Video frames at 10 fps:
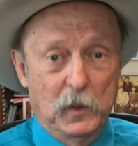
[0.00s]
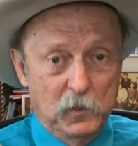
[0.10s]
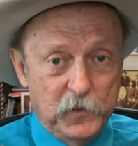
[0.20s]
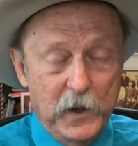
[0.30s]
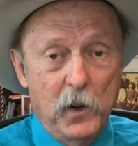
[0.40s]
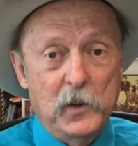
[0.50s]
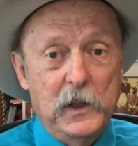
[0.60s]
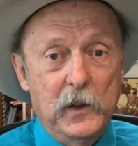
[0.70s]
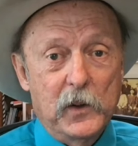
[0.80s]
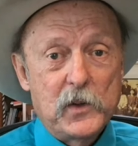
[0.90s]
Faro
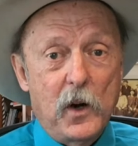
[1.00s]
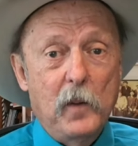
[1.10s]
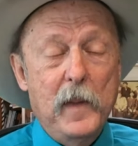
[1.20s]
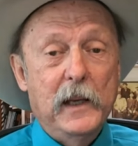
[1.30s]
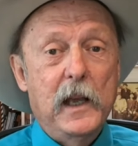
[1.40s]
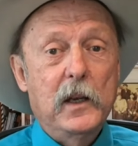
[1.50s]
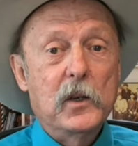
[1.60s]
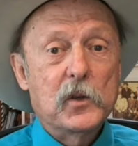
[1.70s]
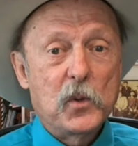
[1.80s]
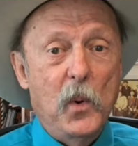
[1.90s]
dealers are making
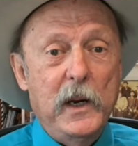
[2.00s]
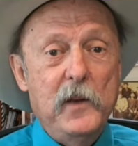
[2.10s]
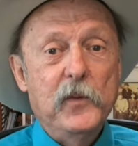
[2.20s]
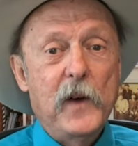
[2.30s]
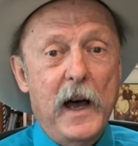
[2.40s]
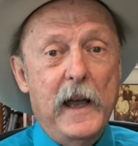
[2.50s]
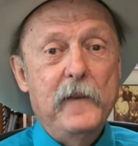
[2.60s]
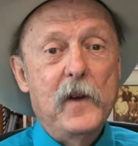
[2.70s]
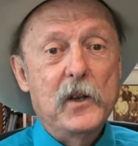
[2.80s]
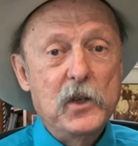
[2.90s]

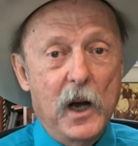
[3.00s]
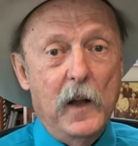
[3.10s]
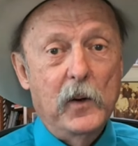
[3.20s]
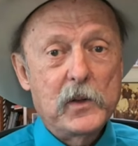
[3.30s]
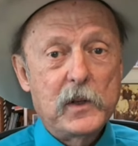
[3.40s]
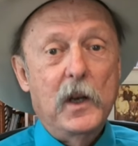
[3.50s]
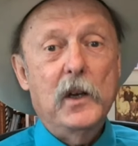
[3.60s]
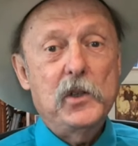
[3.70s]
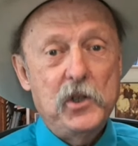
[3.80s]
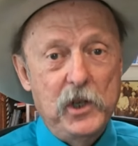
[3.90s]
$25
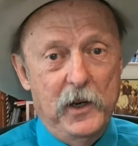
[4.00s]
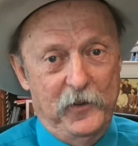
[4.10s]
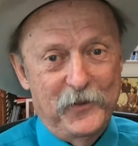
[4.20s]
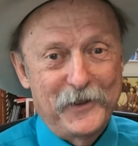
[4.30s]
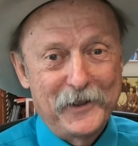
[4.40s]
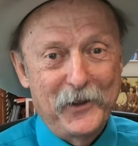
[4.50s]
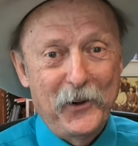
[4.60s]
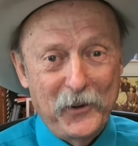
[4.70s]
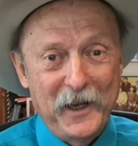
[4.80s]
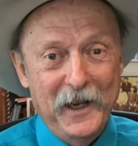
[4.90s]
a shift,
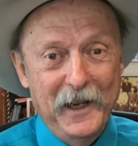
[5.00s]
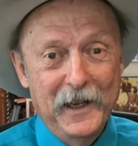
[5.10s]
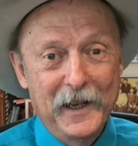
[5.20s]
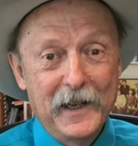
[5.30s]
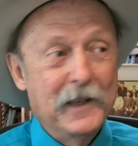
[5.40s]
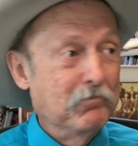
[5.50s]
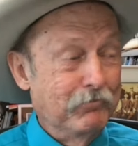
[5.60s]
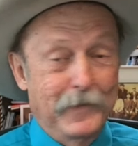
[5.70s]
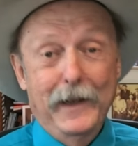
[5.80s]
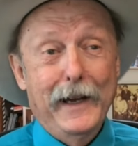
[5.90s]
okay?
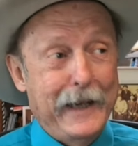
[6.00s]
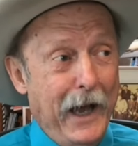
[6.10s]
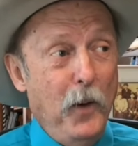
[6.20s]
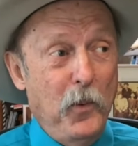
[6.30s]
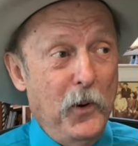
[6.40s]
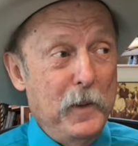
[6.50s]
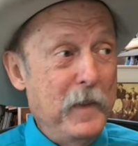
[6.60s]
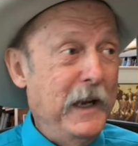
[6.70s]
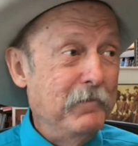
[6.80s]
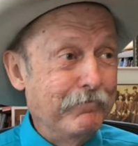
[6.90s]
A cowboy
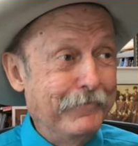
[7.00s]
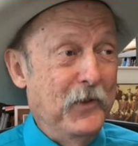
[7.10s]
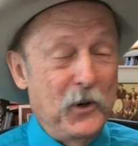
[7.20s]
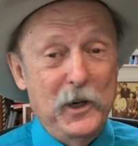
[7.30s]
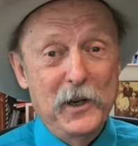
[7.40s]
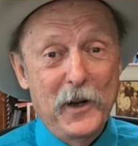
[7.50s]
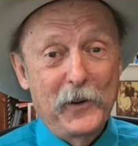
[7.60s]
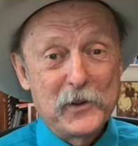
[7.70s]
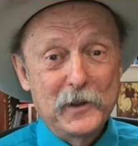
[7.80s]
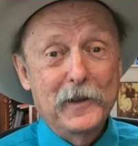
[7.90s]
made
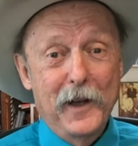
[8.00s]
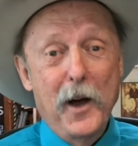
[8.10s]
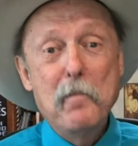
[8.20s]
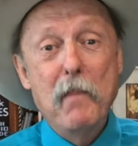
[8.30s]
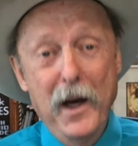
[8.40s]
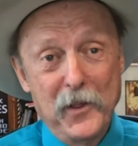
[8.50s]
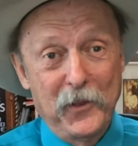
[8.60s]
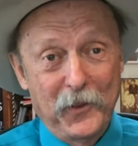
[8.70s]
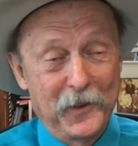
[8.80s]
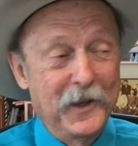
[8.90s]
$30 a month."
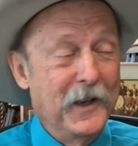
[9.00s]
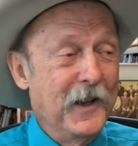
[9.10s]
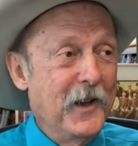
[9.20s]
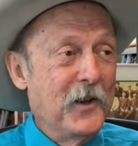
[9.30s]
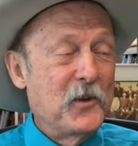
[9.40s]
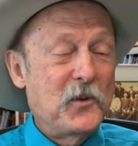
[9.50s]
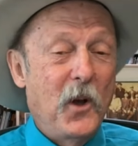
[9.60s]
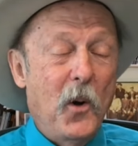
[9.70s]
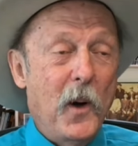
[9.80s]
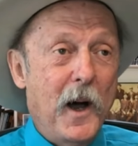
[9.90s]

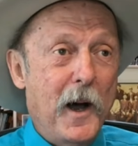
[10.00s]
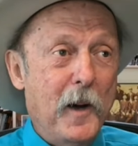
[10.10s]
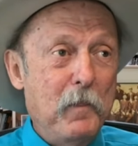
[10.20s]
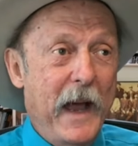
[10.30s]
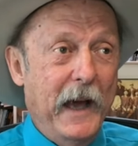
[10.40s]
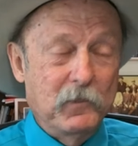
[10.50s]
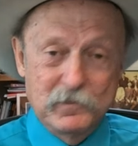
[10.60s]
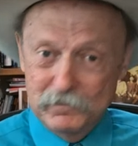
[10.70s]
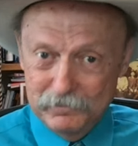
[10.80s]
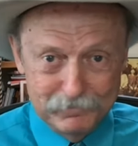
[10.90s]
So Bat
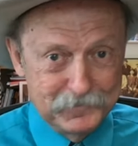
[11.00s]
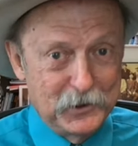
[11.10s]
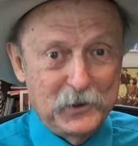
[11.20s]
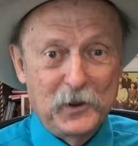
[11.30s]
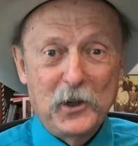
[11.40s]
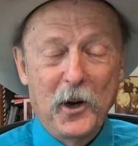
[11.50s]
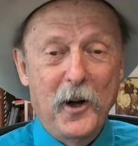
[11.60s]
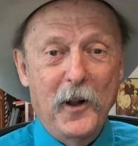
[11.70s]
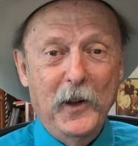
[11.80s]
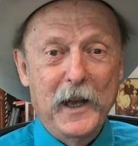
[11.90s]
took the
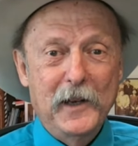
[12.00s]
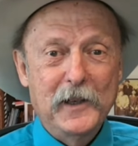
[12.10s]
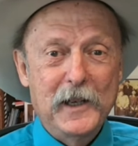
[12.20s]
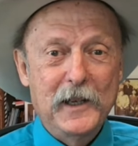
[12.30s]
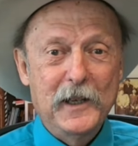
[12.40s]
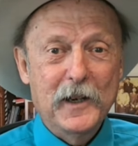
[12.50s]
call, and he